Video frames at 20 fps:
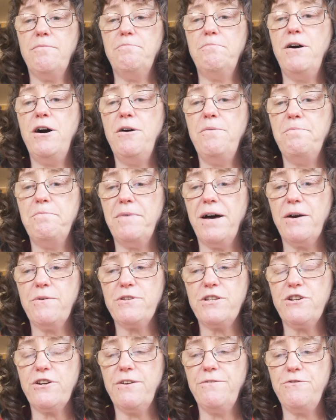Mom, I
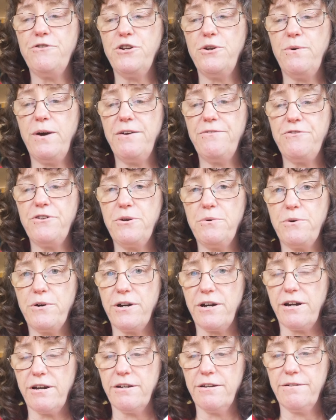was looking for you
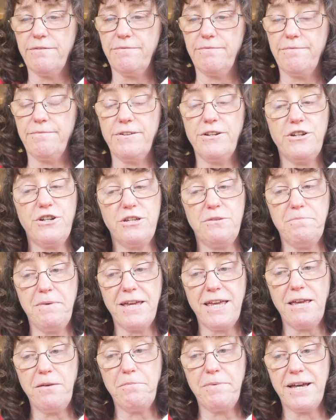everywhere. She's
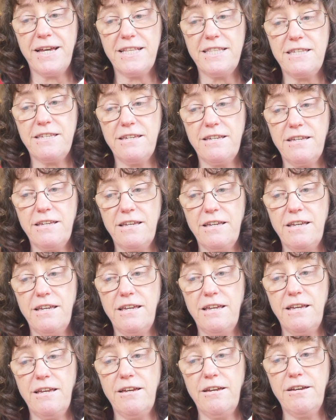making beds,
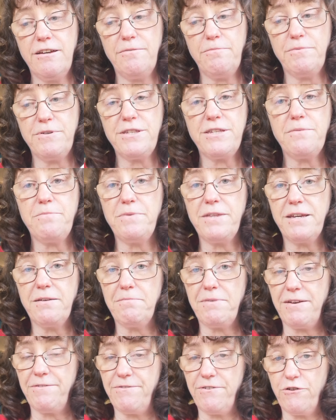but something
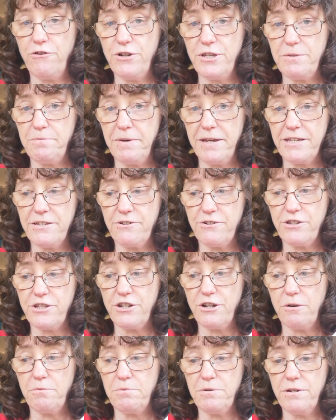in my voice makes her
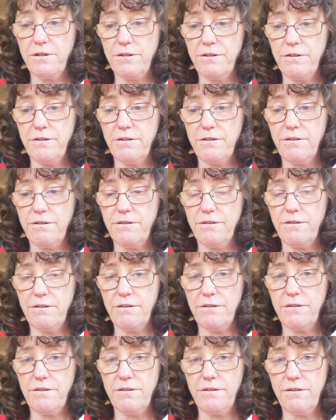stop.
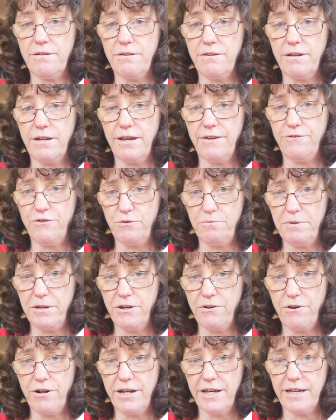Have you
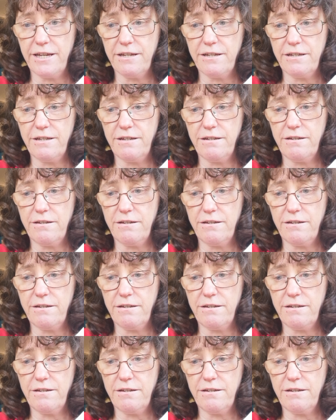been crying?